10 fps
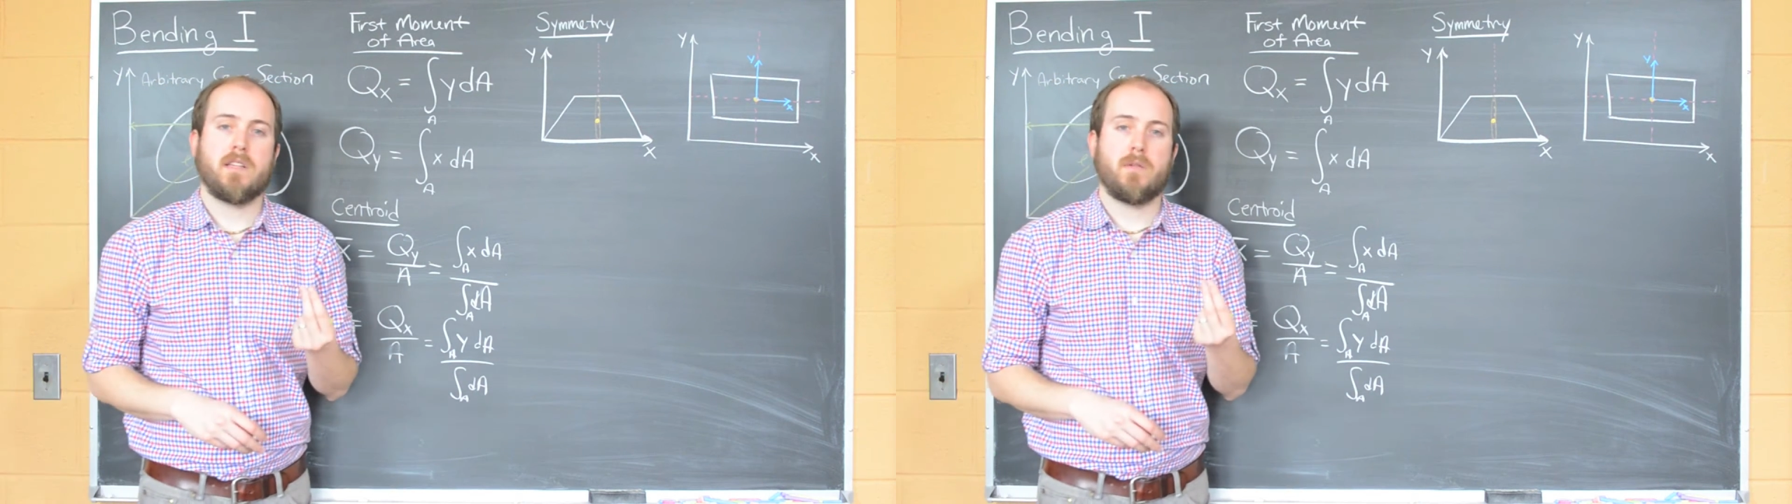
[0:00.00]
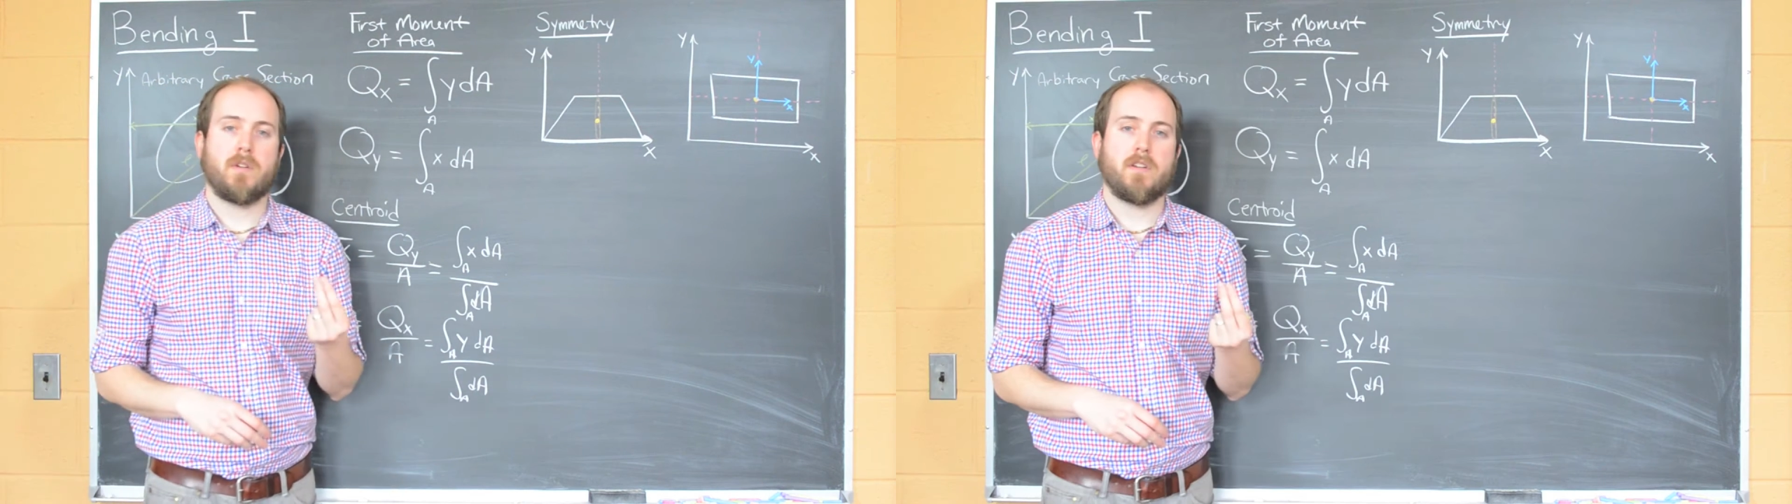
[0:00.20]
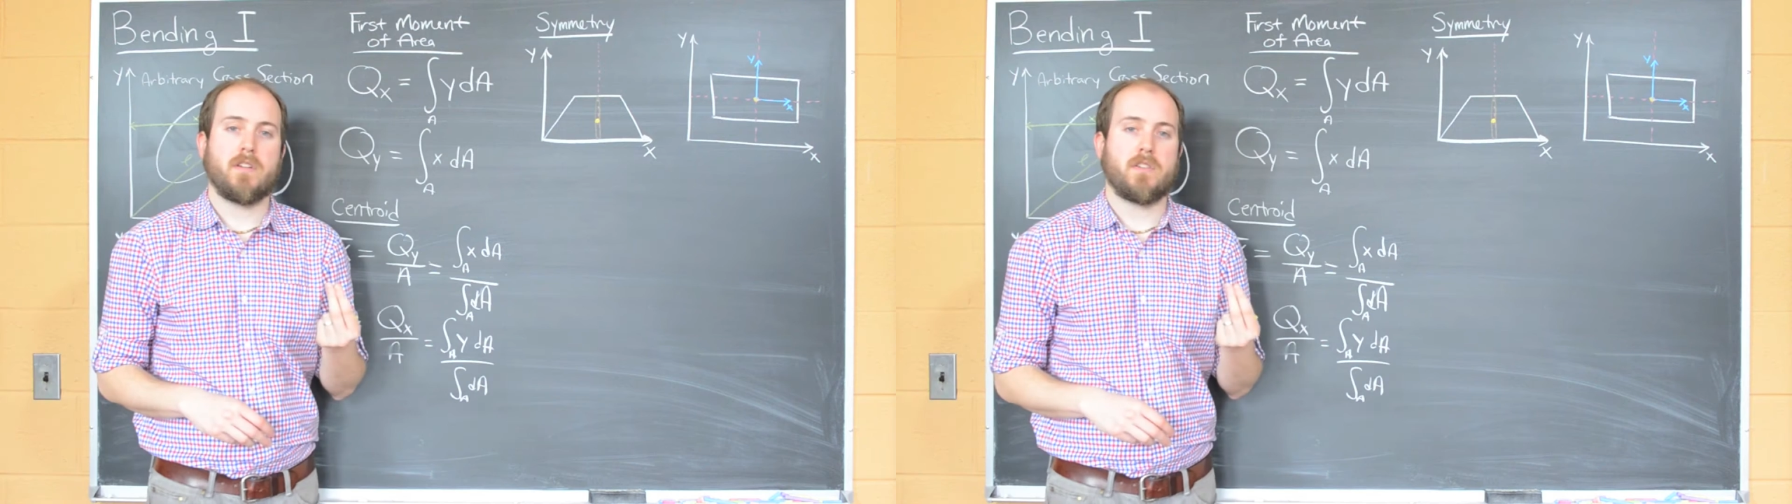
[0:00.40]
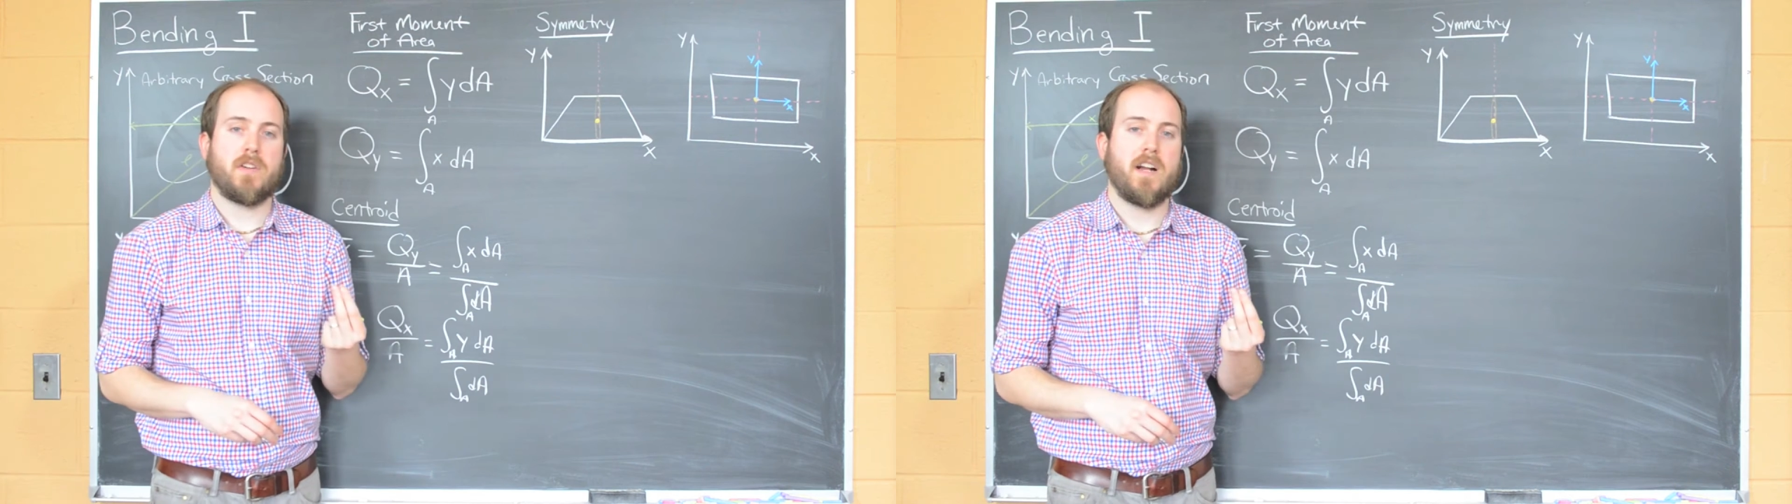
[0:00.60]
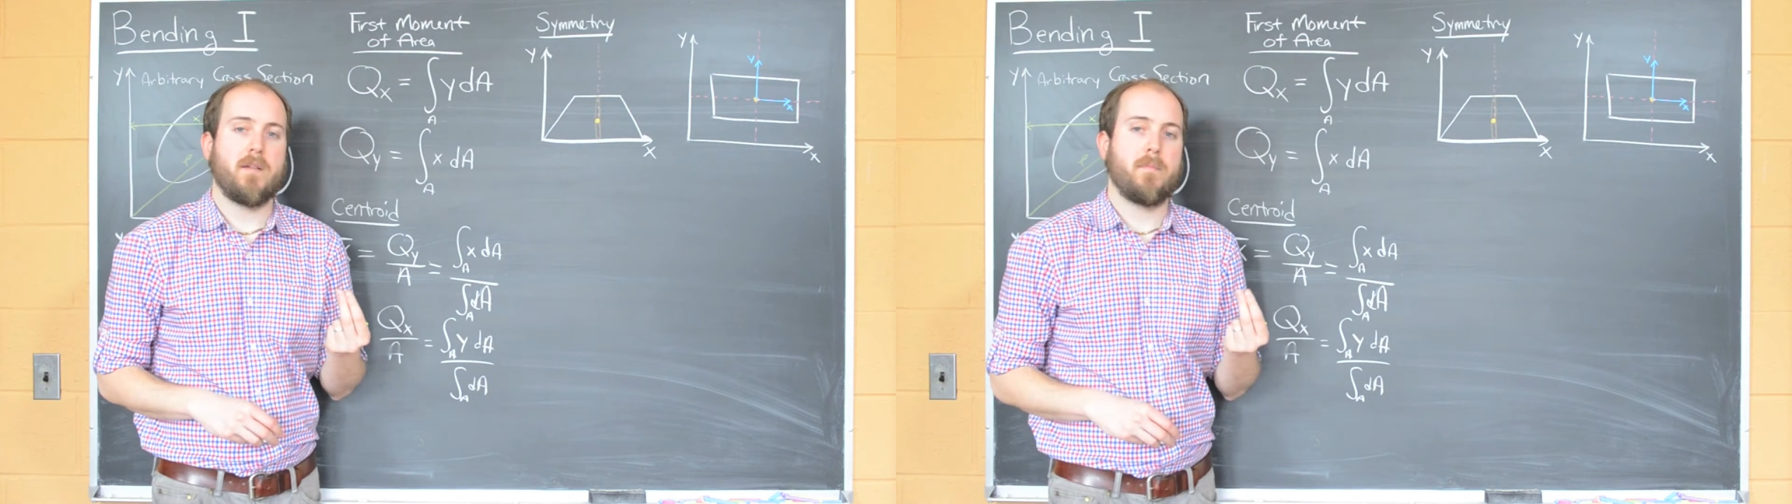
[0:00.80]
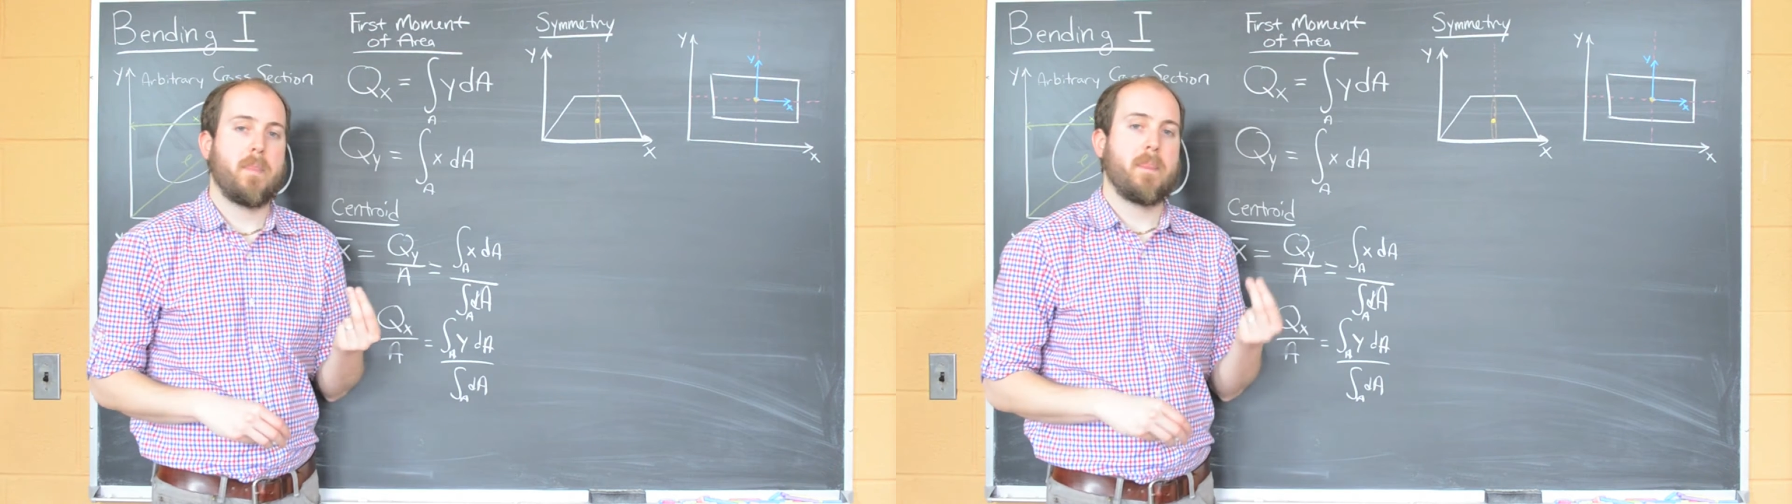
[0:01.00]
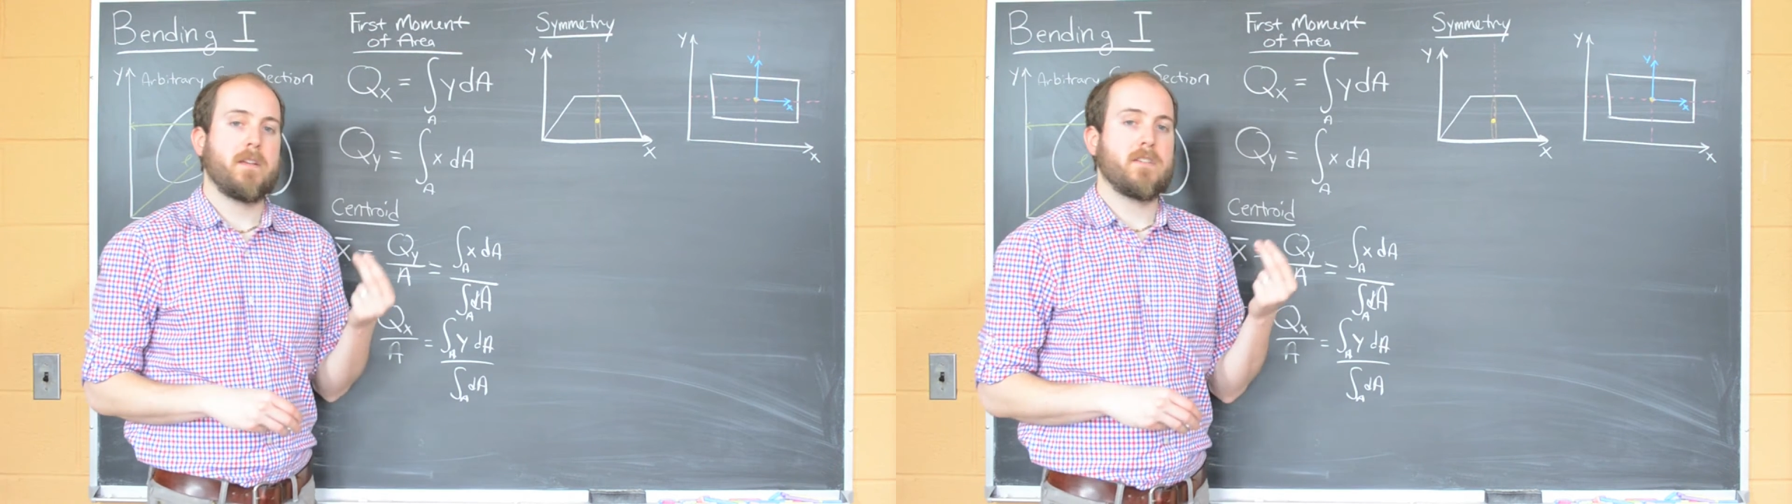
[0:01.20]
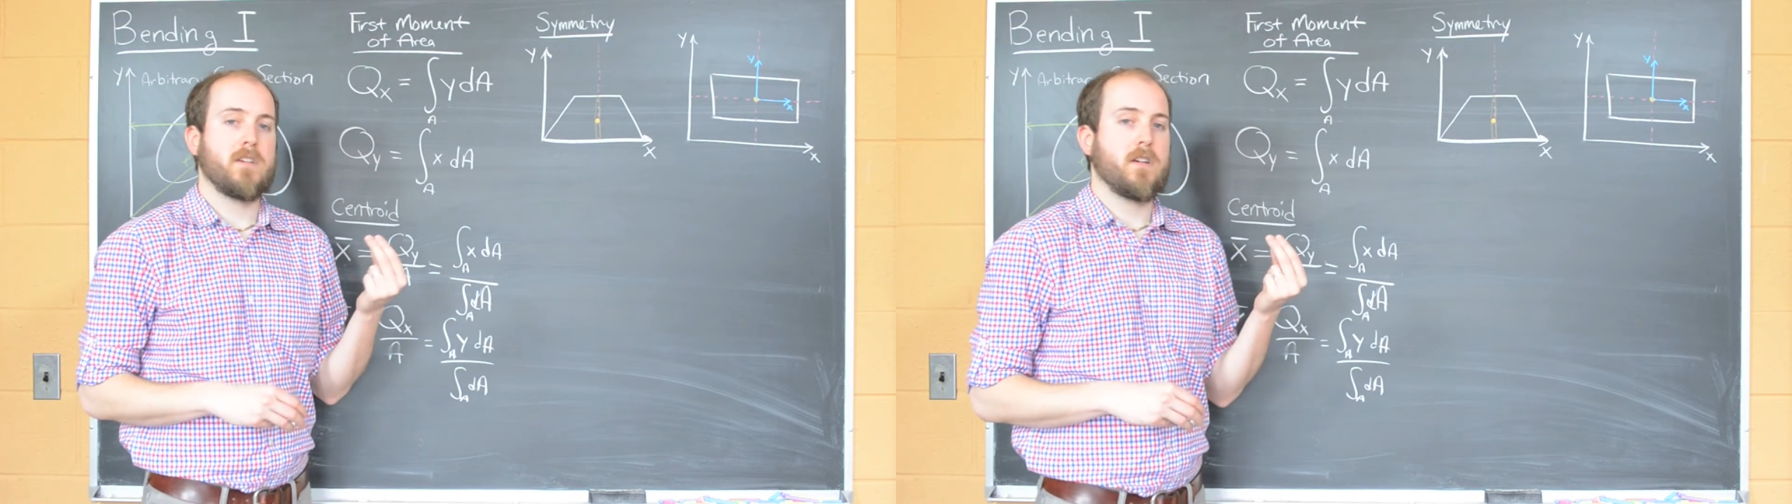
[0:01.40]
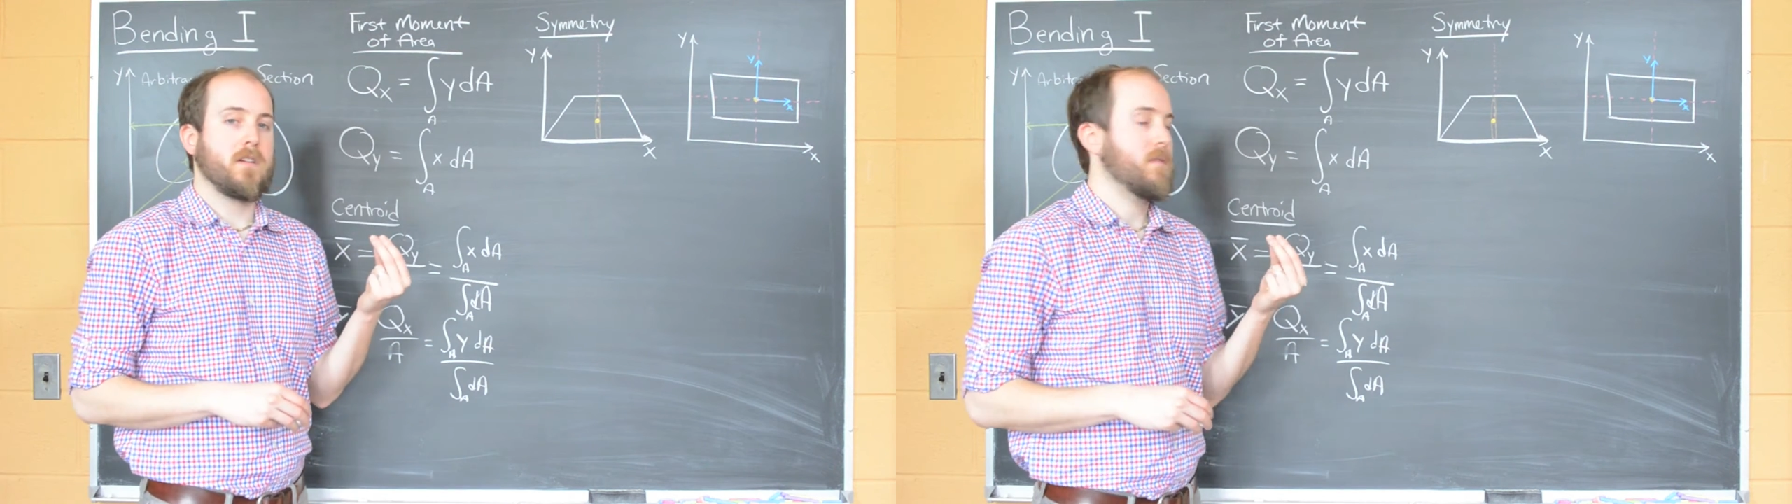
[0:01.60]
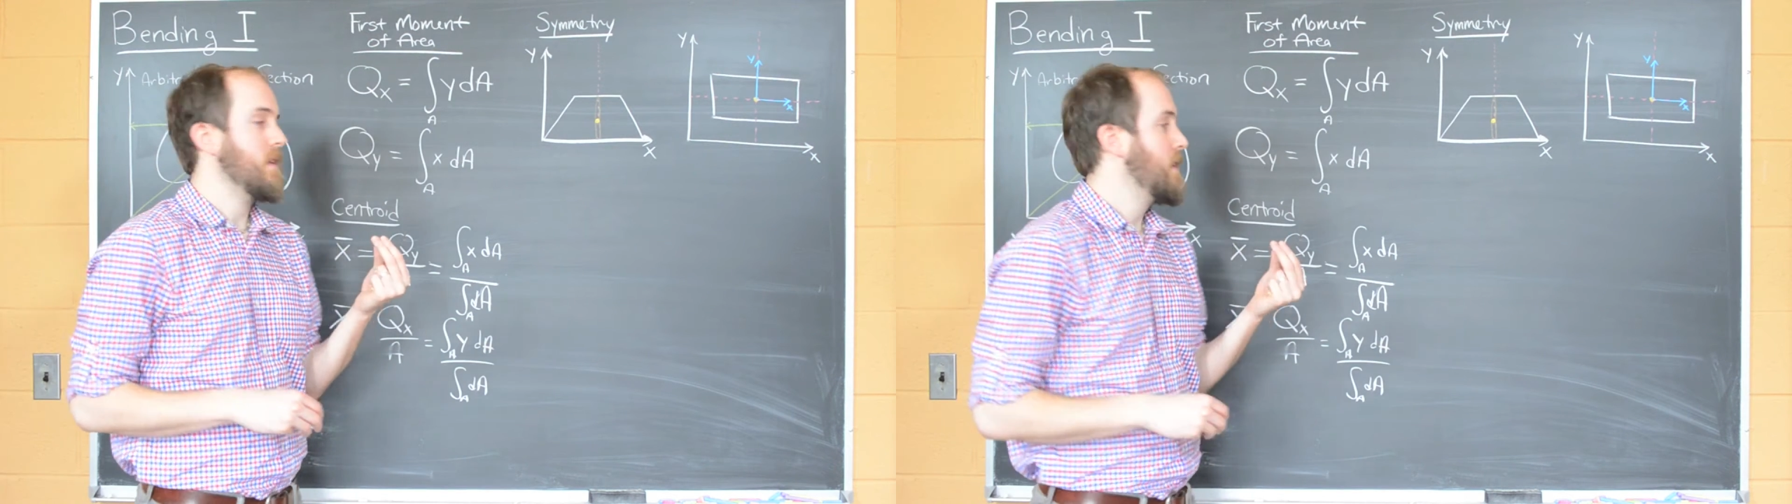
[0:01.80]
that we're going to describe is our